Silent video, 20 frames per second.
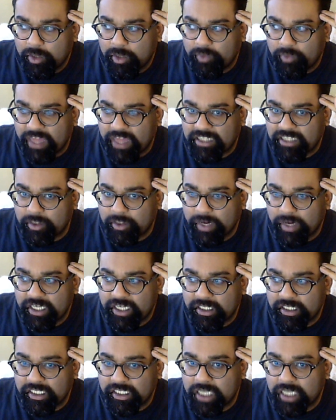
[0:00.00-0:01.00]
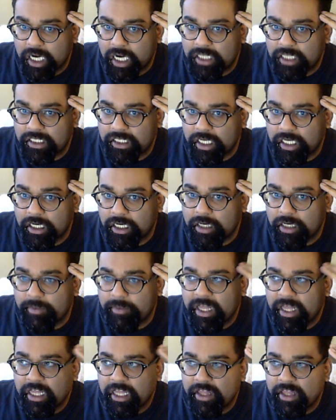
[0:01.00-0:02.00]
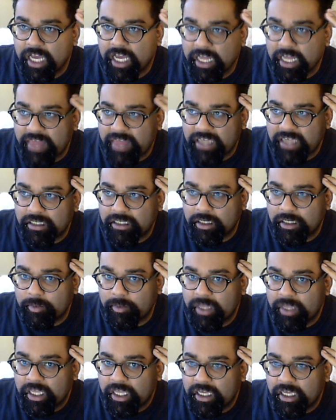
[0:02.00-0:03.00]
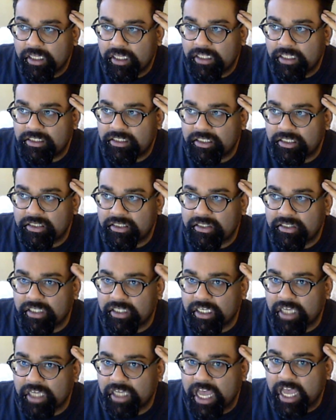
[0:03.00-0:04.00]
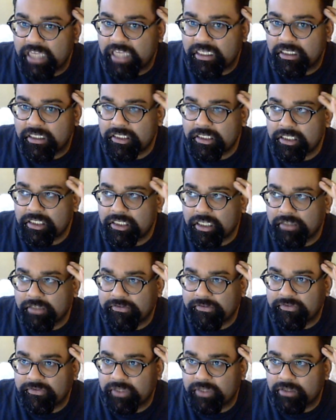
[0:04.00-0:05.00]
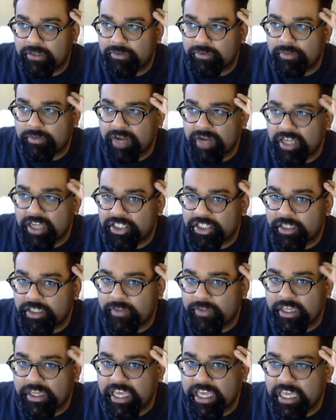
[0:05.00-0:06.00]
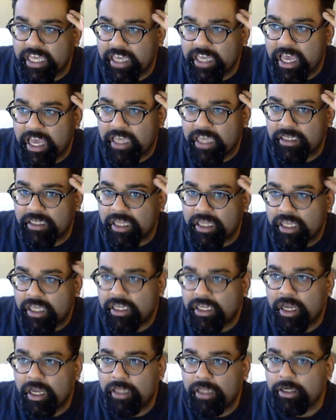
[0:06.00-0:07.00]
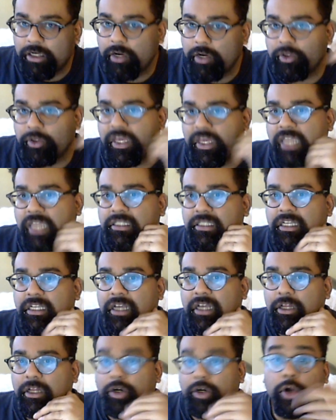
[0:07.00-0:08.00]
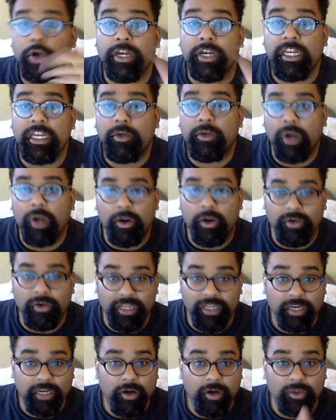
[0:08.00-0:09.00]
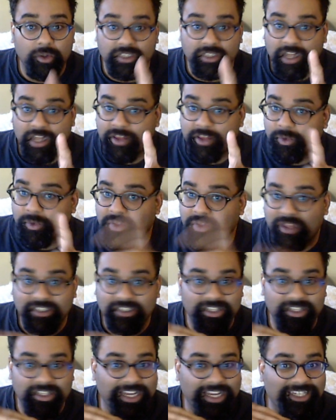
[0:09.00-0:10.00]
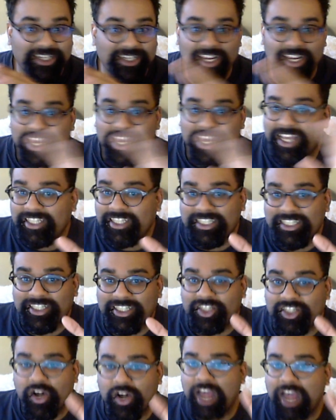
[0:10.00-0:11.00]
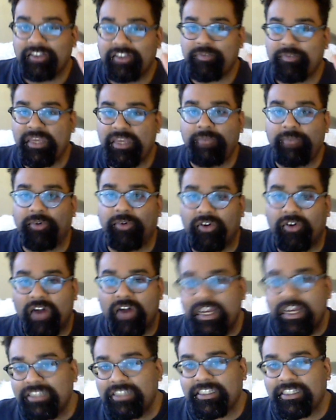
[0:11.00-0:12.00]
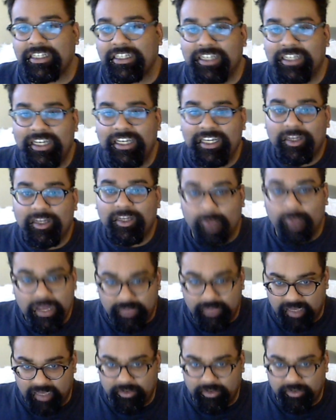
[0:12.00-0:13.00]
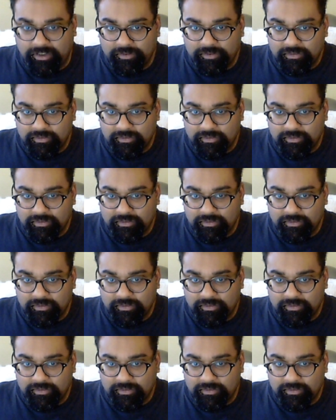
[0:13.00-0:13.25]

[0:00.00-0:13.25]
That's a racially charged term. That term elicits ideas of repression and the KKK and colored. Oh, you can't say colored. Or Negro. Negro is another one that's just drives people crazy. White people.